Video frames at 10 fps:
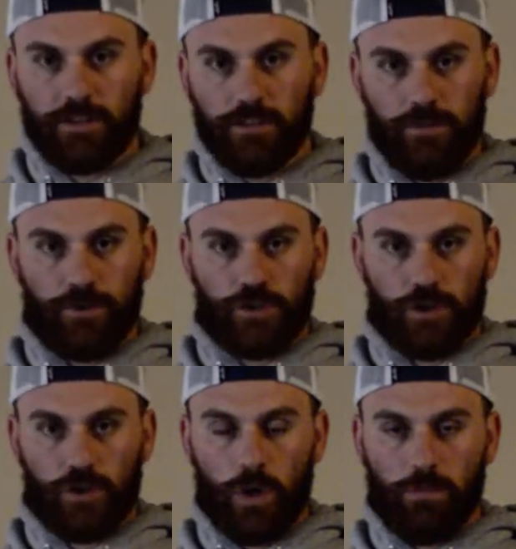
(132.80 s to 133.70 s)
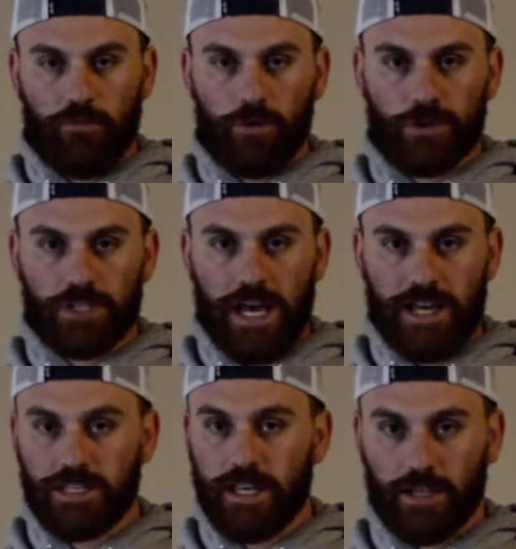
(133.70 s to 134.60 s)
for sure go up a full
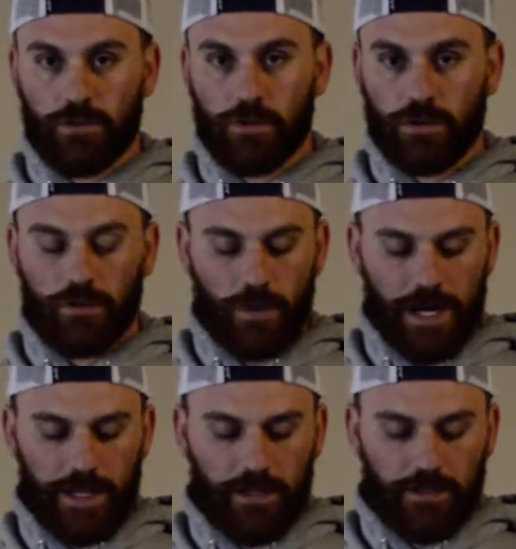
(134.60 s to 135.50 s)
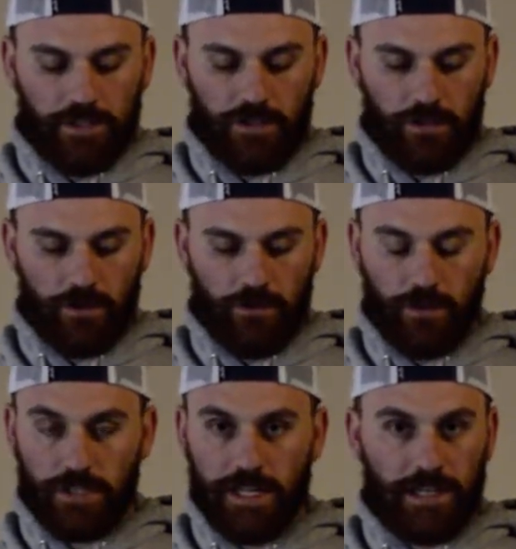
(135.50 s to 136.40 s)
size and order the wide, just so your
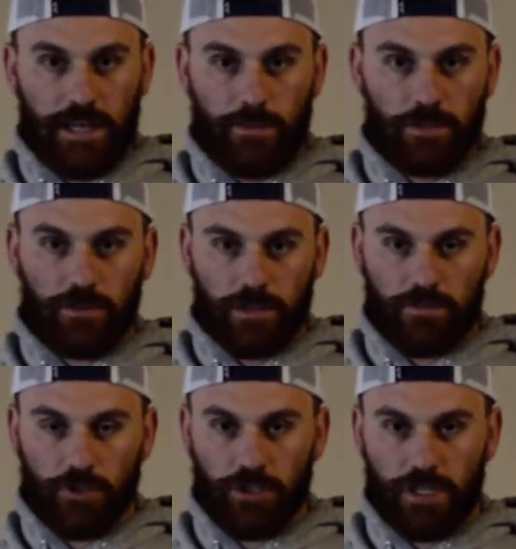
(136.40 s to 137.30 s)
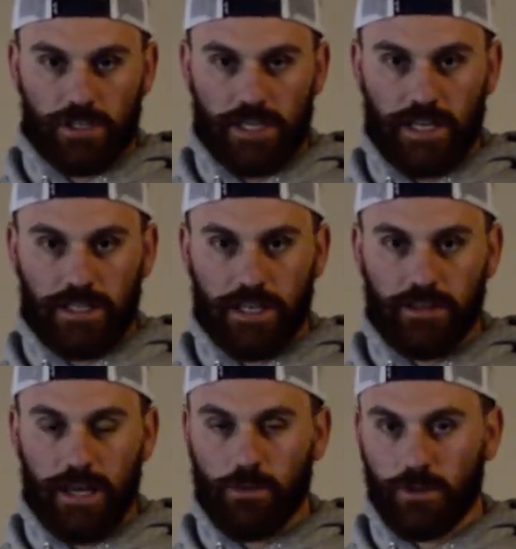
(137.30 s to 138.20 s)
foot's not absolutely smushed, because I
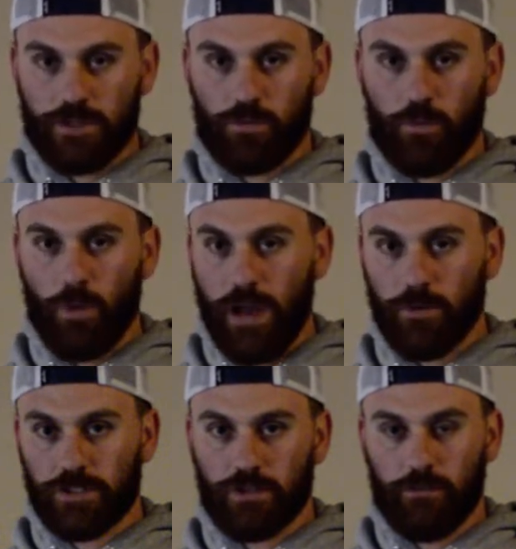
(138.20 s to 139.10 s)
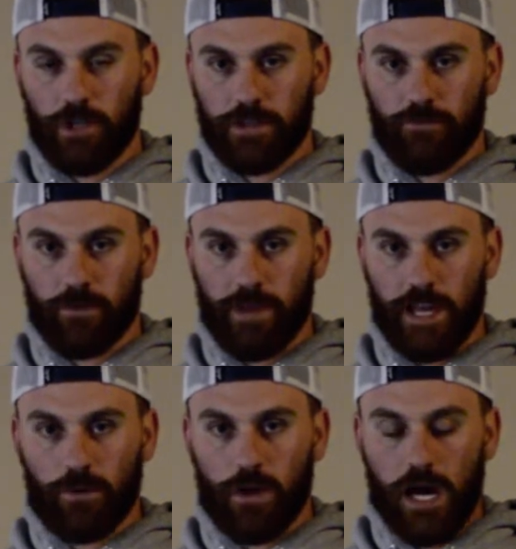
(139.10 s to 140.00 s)
originally bought them from
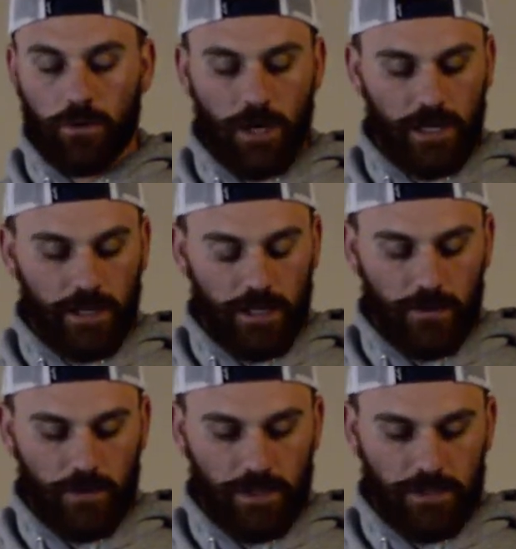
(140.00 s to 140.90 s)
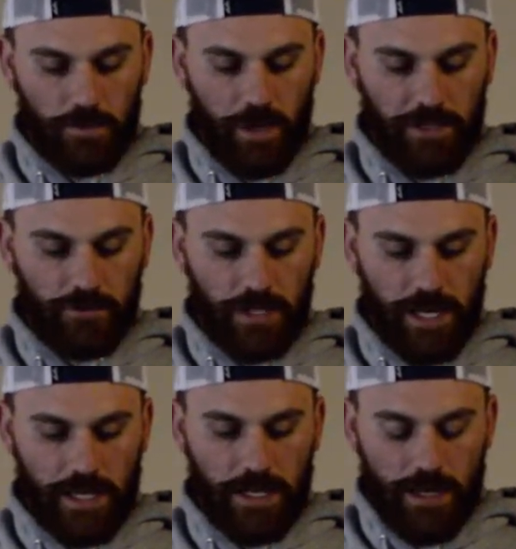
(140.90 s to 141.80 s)
Hanwag, and it was way too
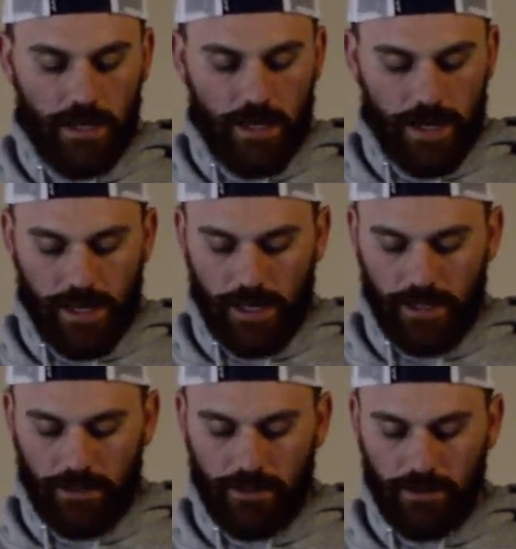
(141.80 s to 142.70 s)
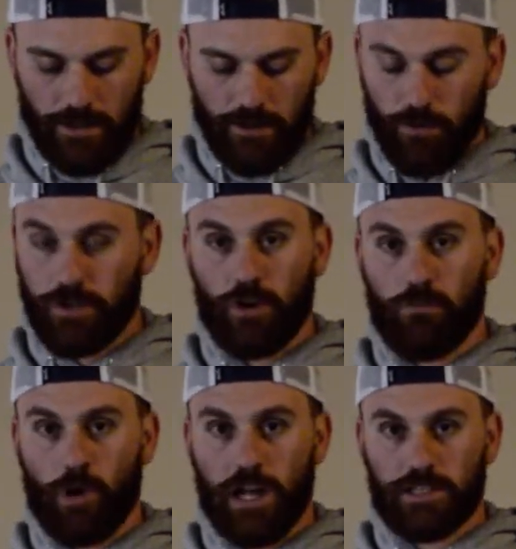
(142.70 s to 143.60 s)
tight, and the return
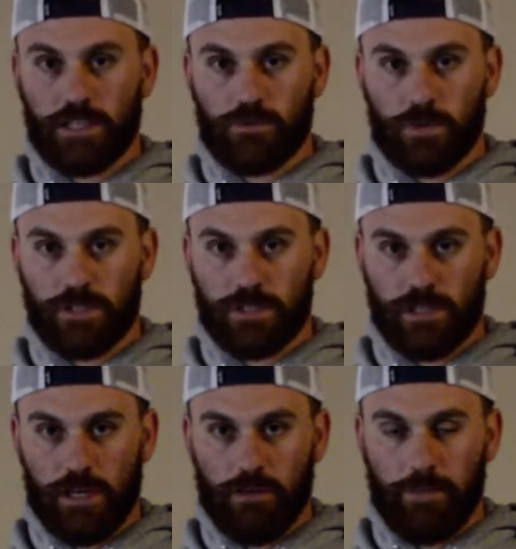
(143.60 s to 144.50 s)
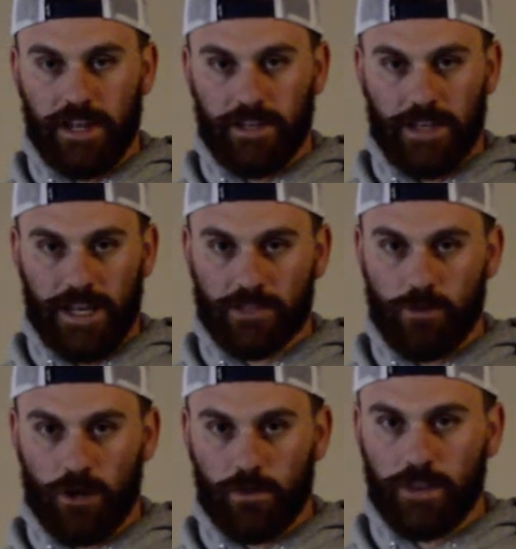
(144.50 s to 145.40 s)
process was the pain in the ass
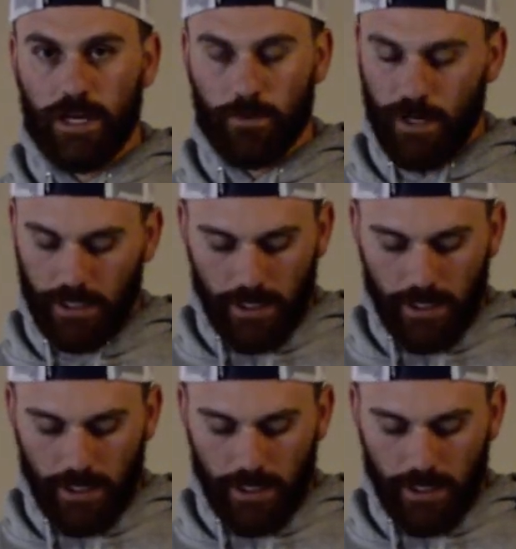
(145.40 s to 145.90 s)
part with Hanwag.